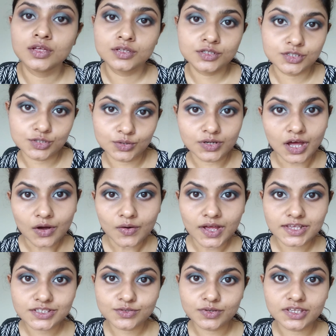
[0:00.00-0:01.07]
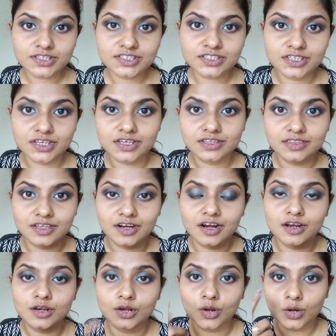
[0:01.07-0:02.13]
So now as you can see, there
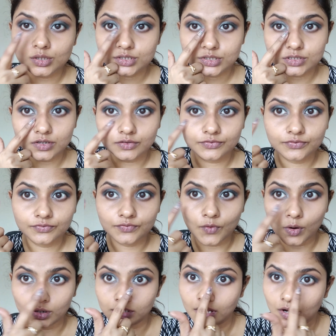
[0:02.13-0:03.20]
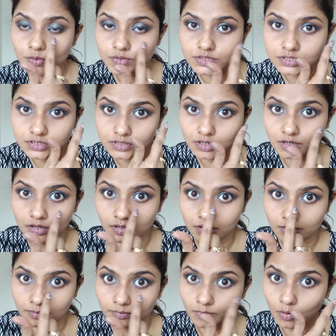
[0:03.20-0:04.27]
are lots of fallouts
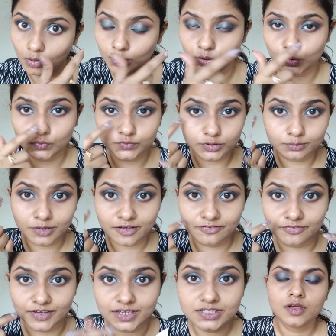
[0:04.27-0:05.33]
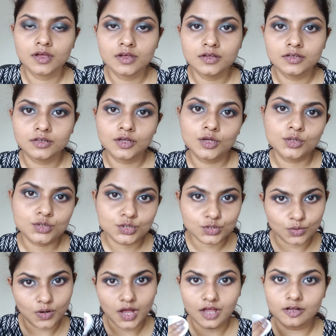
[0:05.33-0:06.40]
all over my face.
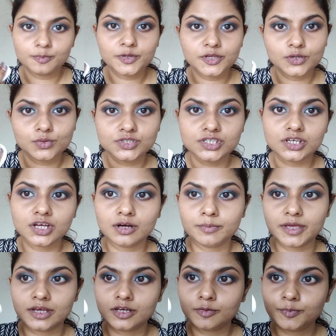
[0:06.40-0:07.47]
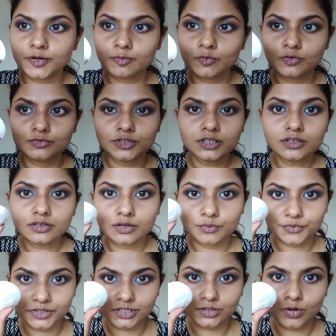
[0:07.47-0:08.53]
So I'll be using a makeup remover
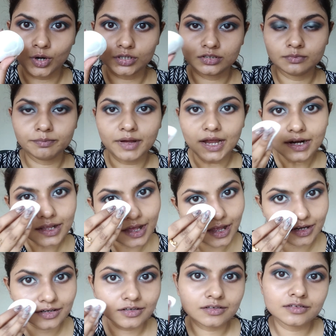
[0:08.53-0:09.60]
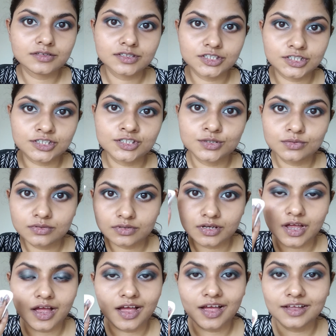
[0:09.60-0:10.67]
with a cotton pad and
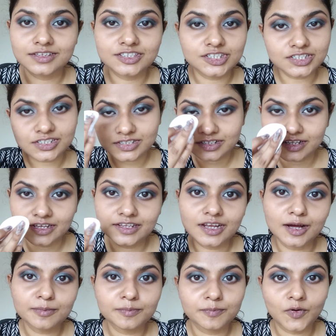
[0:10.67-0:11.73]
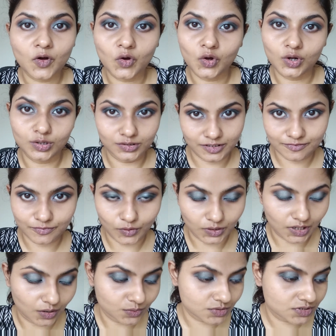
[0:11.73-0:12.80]
just clean up all the
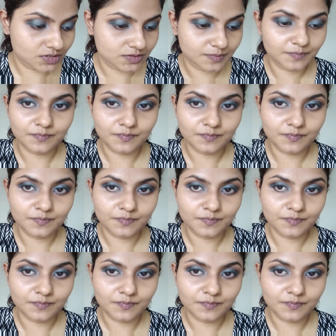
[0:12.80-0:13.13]
fallouts.